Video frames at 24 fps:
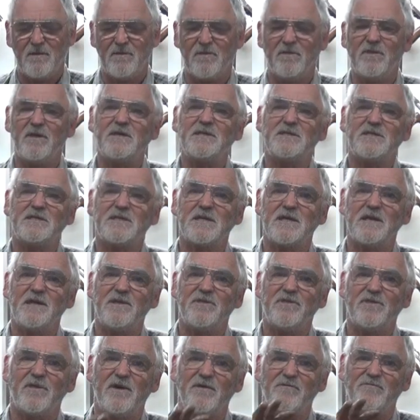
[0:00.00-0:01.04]
these
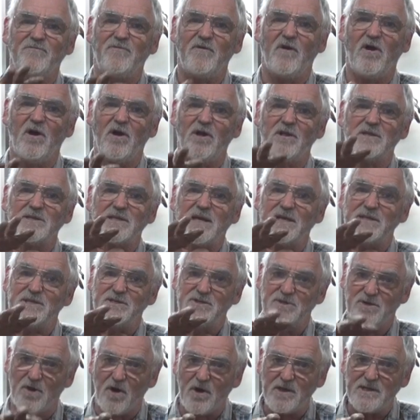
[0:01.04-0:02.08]
teeth are filed at
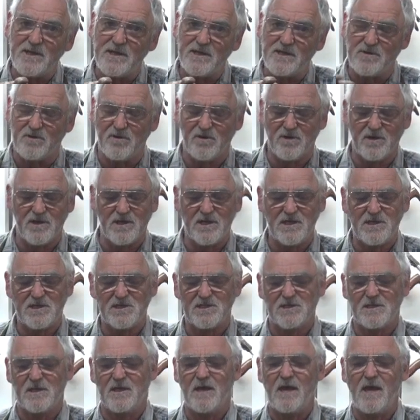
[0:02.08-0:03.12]
90
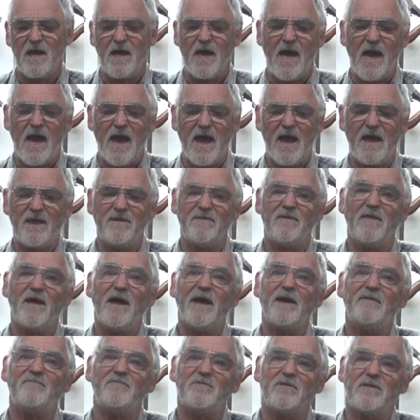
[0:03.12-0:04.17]
degrees and they
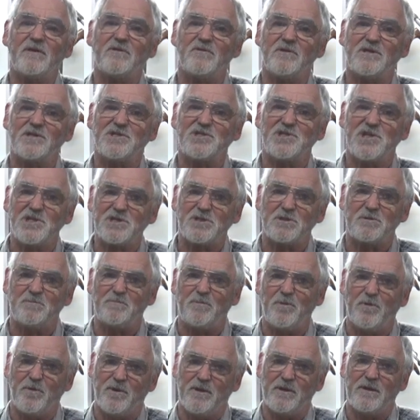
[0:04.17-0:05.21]
have what they call a chisel
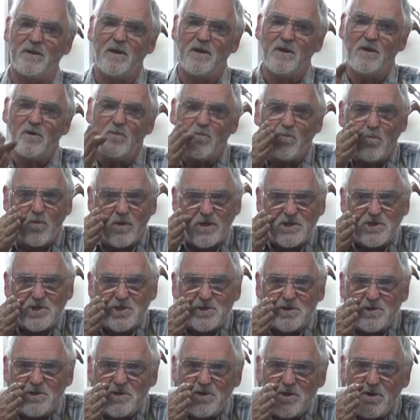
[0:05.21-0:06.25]
point,
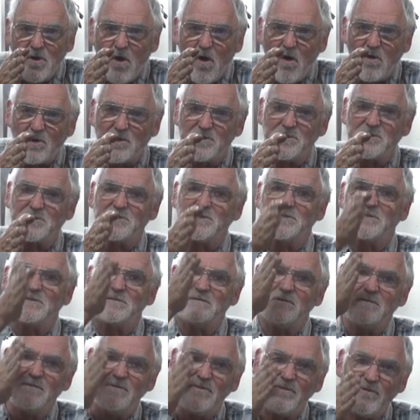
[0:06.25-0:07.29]
which knocks
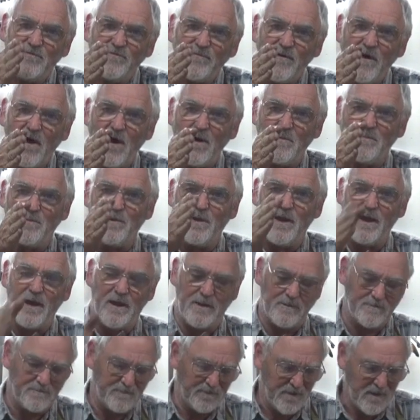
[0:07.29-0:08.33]
the fibre
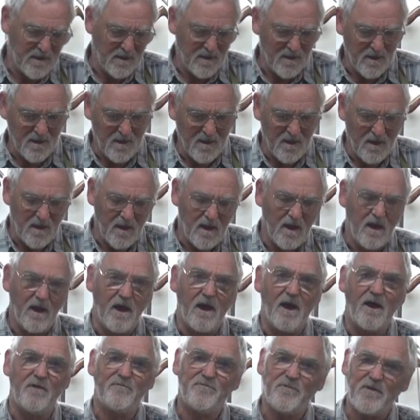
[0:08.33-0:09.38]
out.
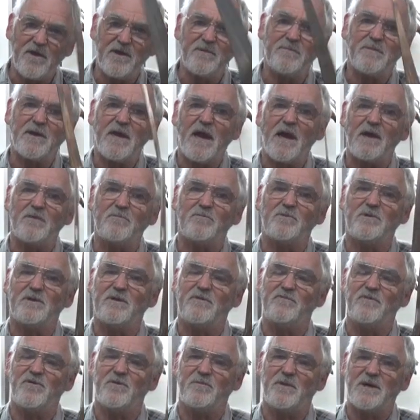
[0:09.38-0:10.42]
A fleam cut will
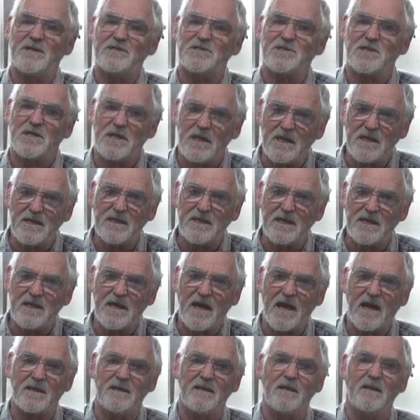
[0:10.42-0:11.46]
give you a much cleaner
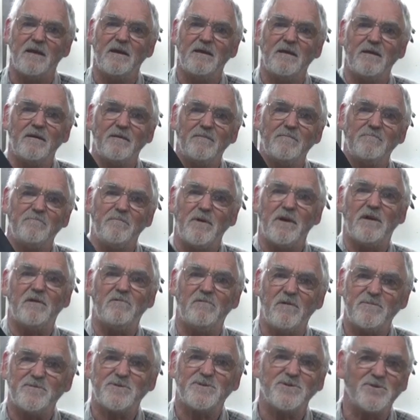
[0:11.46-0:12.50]
cut, but a
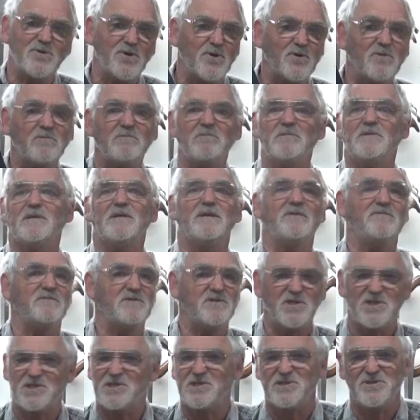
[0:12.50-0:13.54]
rip saw will give you
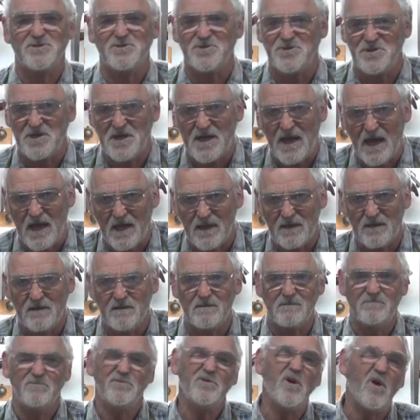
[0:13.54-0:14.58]
just as good a cut.
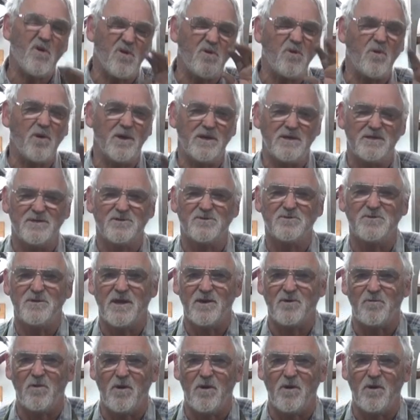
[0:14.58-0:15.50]
Not quite as good in